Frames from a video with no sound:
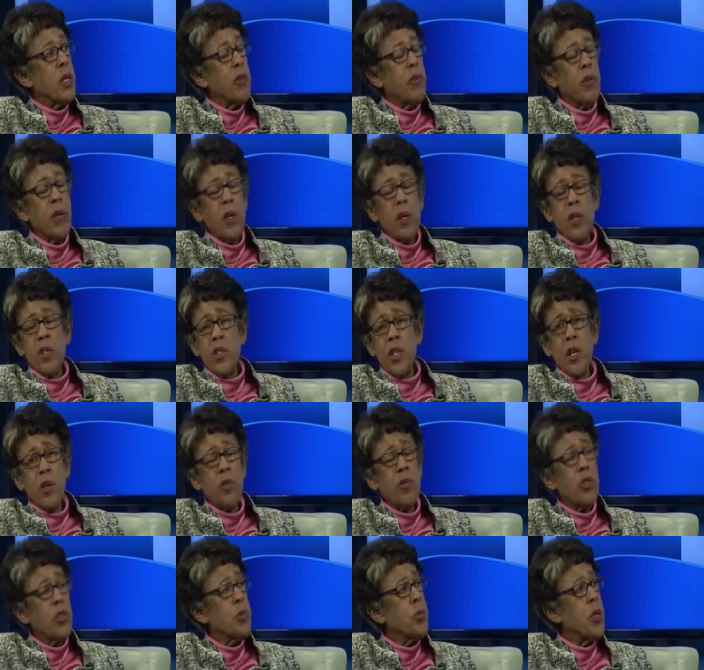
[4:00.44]
very
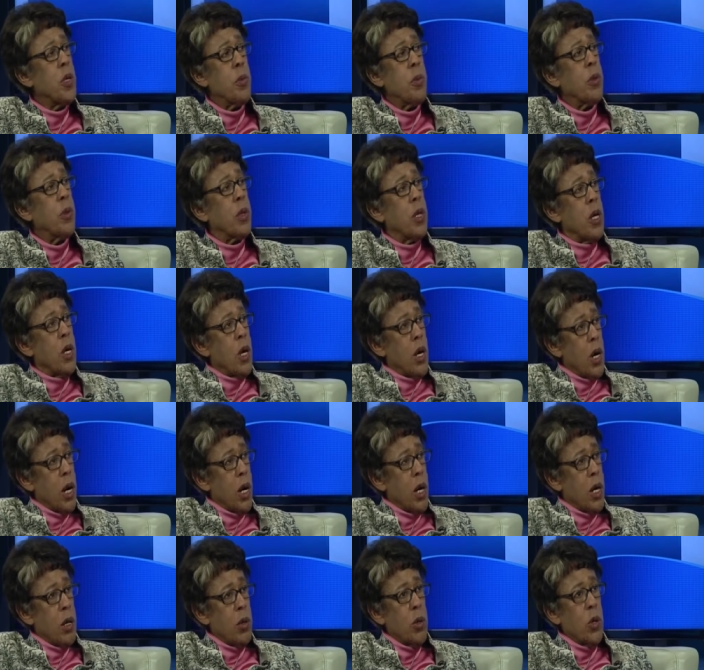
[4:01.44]
generous people
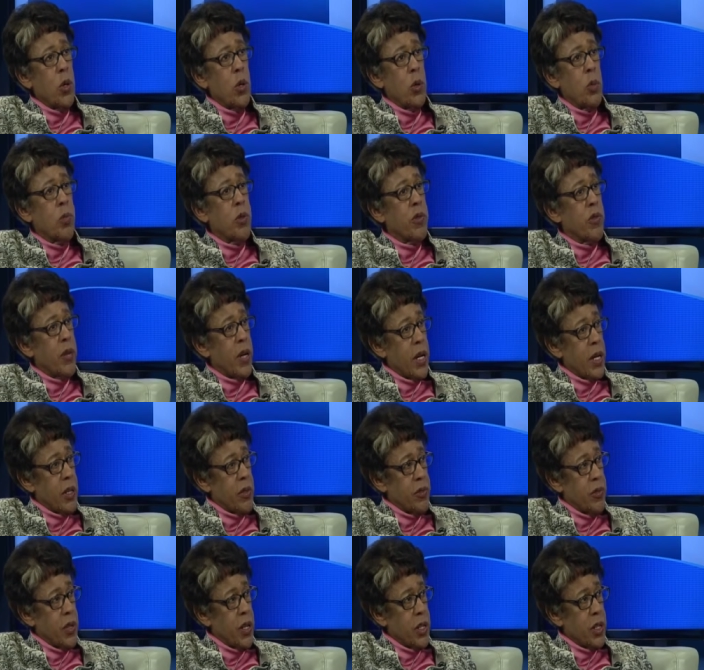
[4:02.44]
uh, who provided
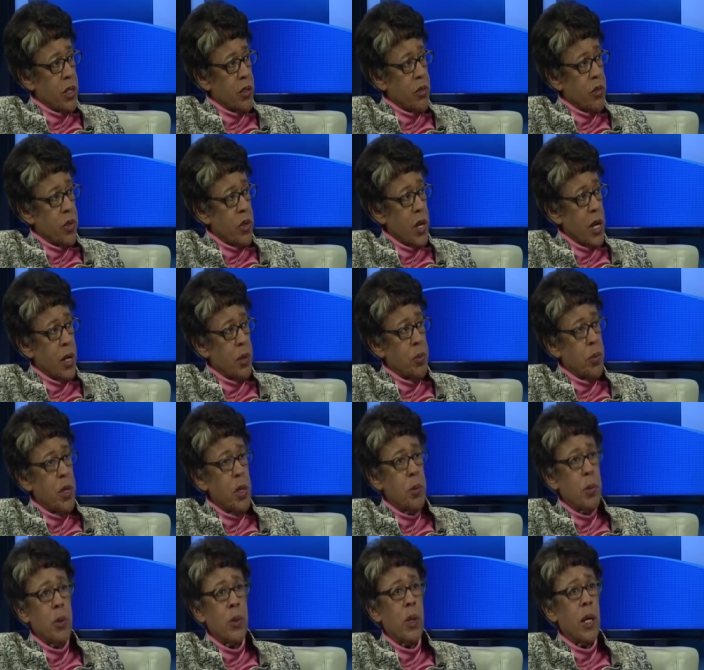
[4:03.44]
funding for that.
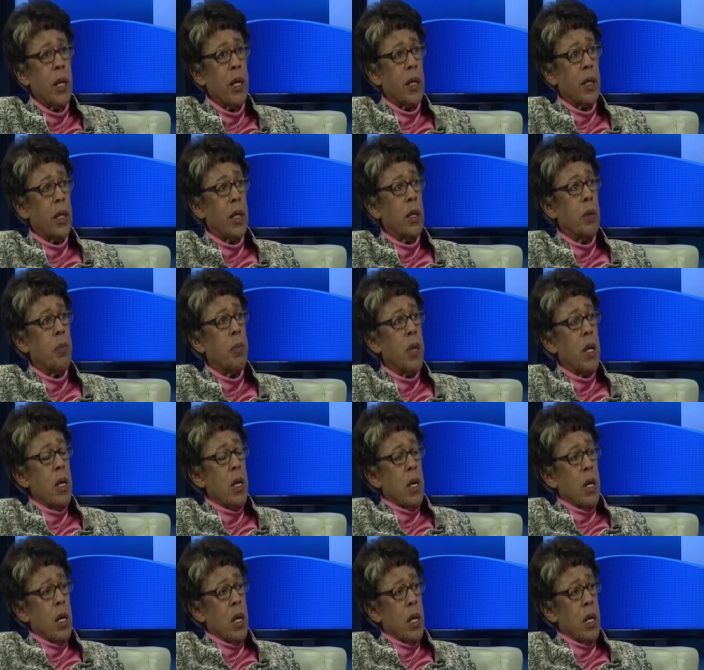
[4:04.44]
People like um,
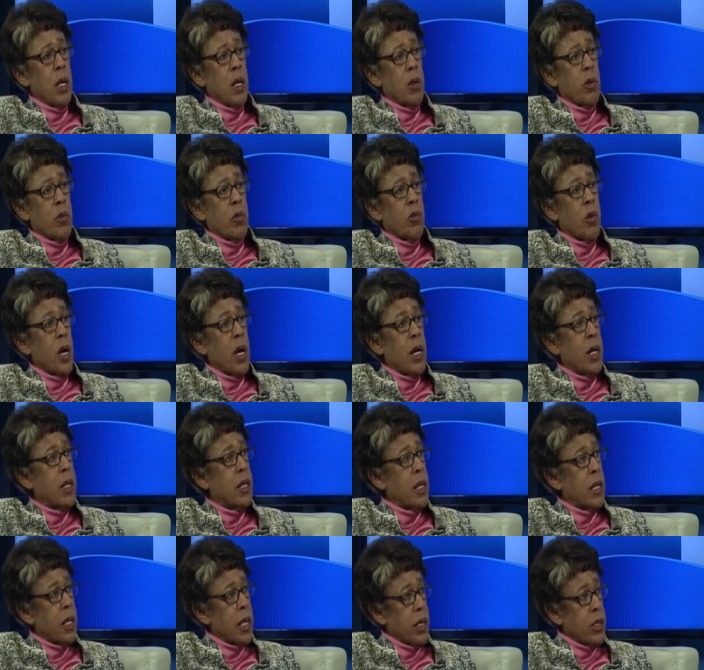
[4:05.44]
uh, Ron and
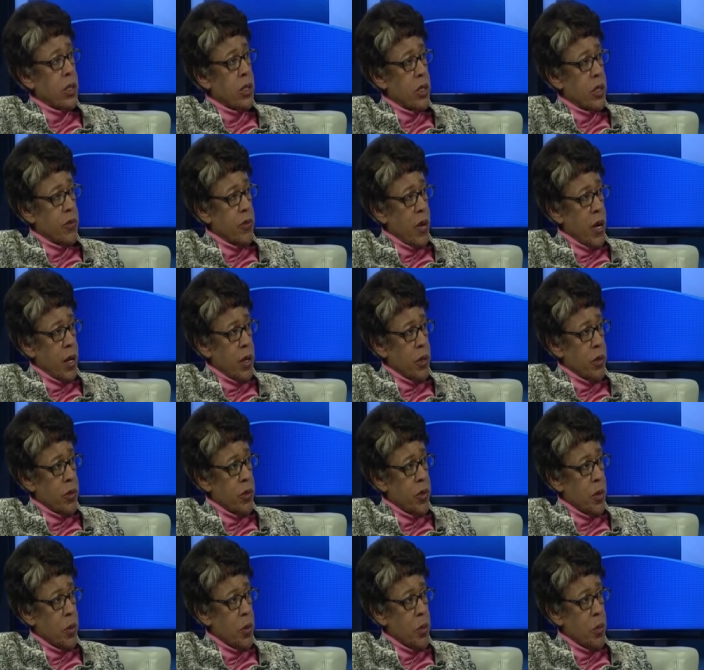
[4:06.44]
Alexis Fowler
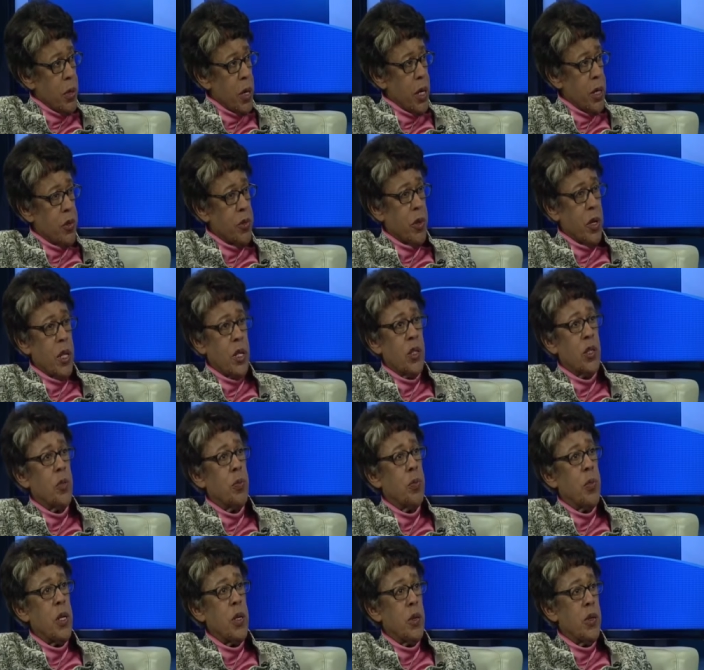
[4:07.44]
from the Padres,
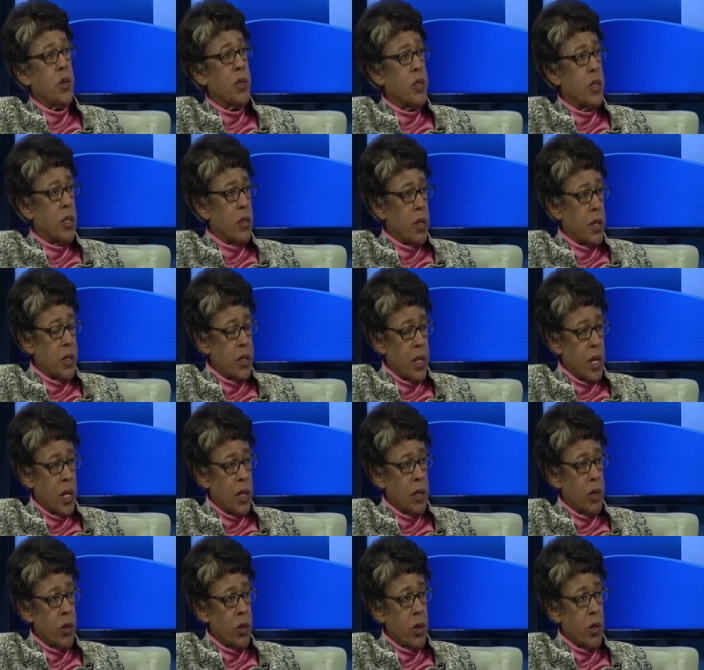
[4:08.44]
Peter
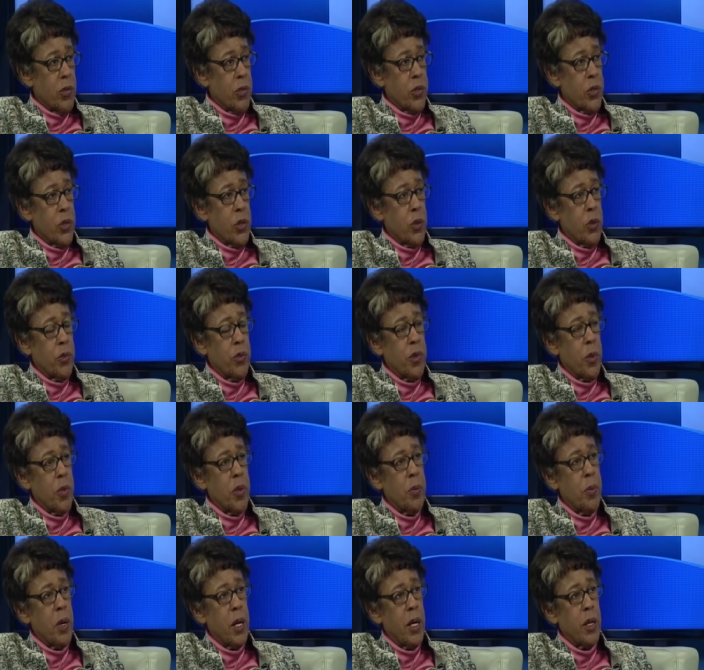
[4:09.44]
Seidler also from the
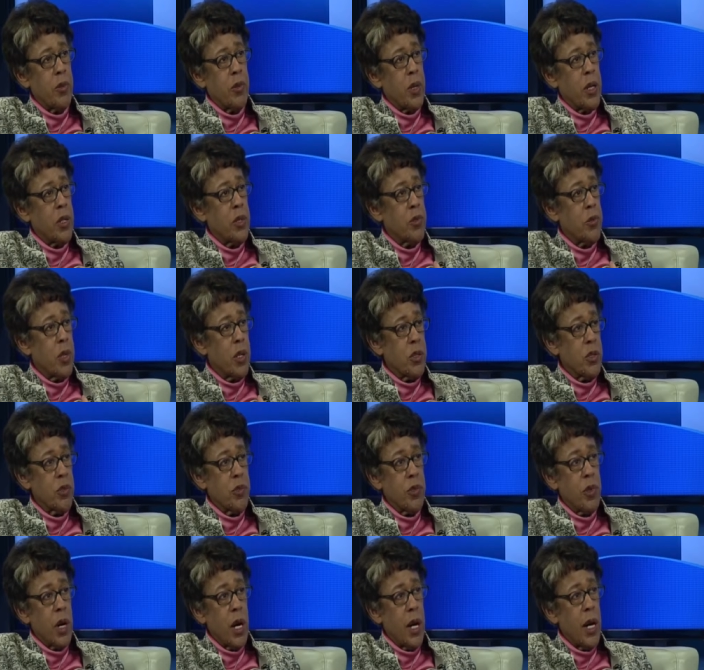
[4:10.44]
Padres, Roger
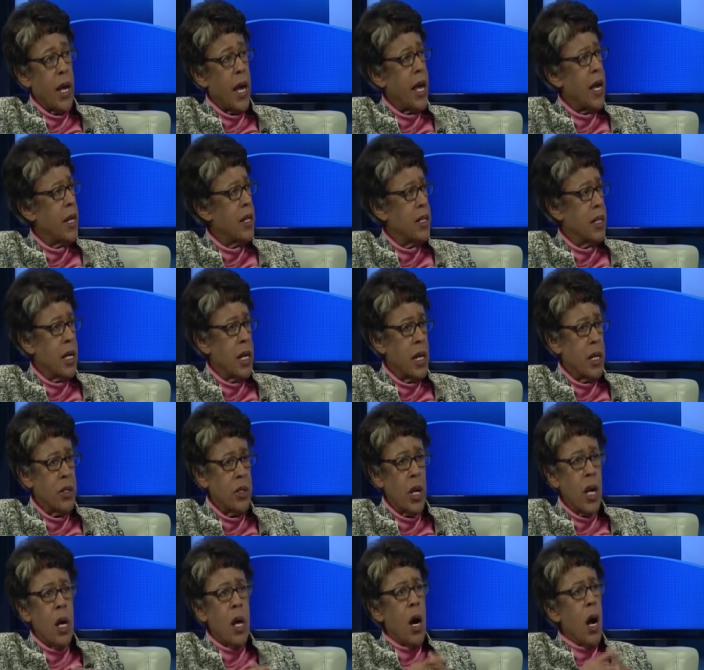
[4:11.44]
Fry, Ann Dines,
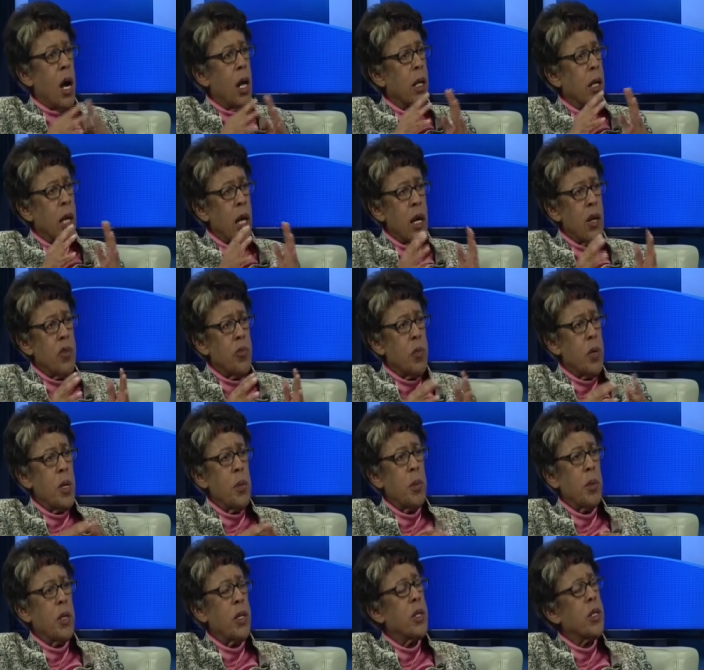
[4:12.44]
a lot of
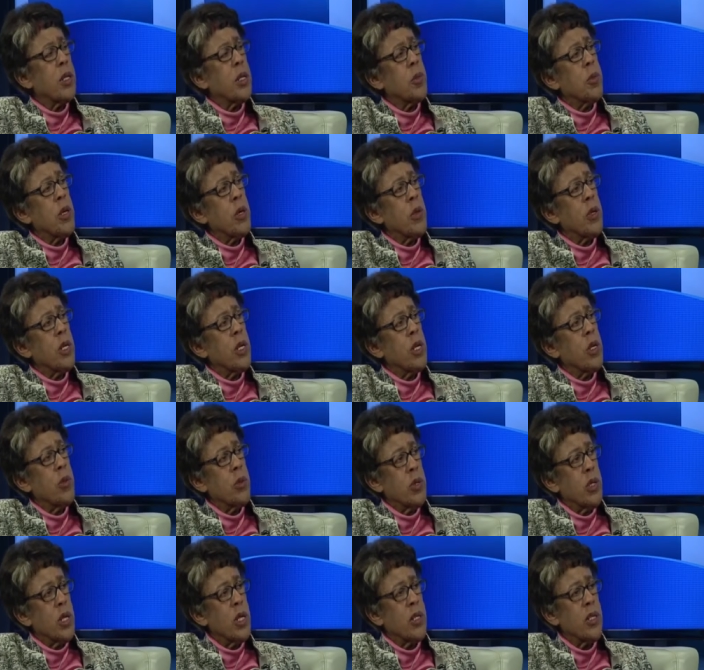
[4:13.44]
people in the community who
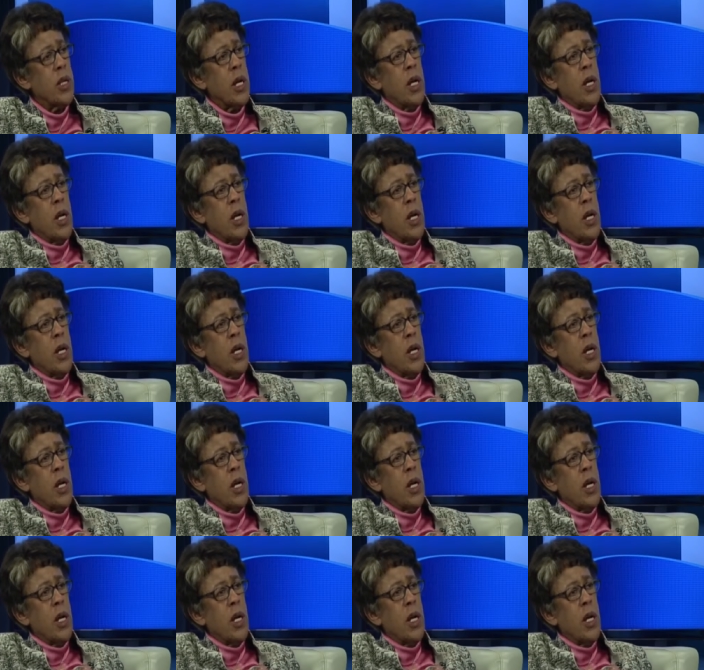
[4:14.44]
just